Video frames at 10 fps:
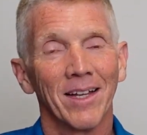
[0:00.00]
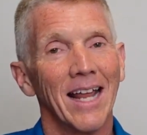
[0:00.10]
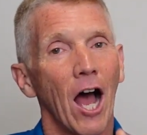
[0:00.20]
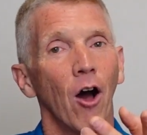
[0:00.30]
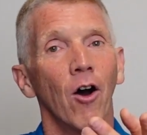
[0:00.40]

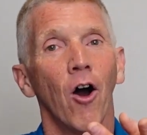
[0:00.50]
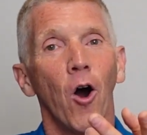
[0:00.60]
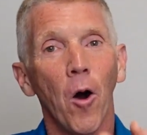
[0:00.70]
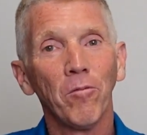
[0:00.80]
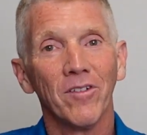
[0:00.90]
Now,
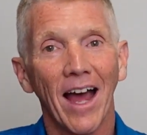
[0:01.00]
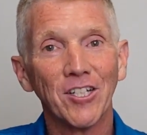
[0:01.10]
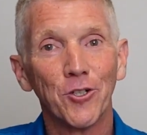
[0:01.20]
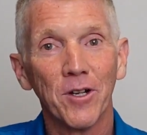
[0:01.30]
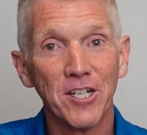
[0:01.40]
hopefully that
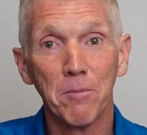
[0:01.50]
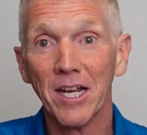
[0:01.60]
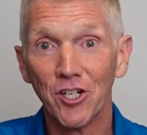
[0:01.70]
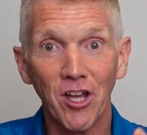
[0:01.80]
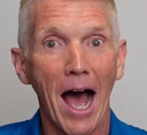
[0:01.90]
student is
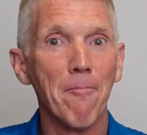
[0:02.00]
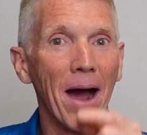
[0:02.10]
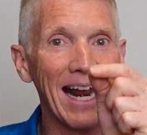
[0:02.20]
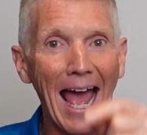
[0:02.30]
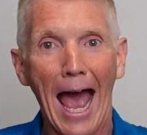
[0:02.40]
being taught by an